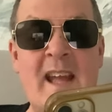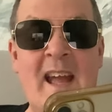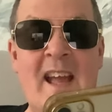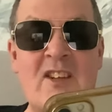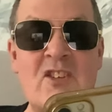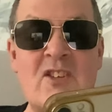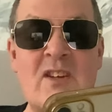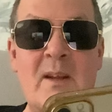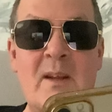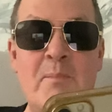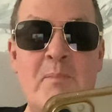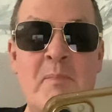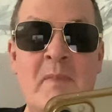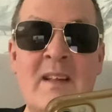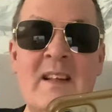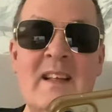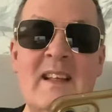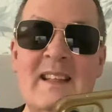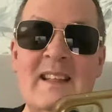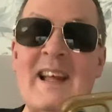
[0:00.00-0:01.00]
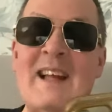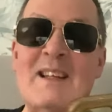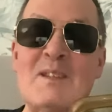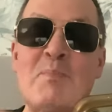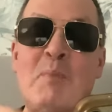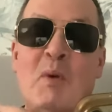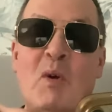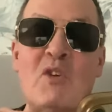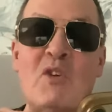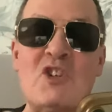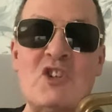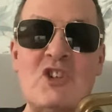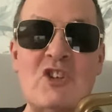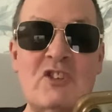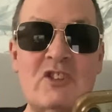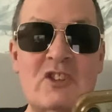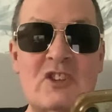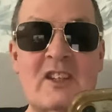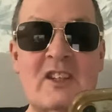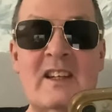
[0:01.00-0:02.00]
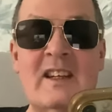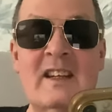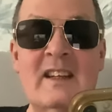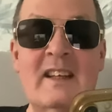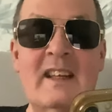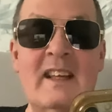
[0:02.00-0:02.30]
actually, that's Boris Johnson.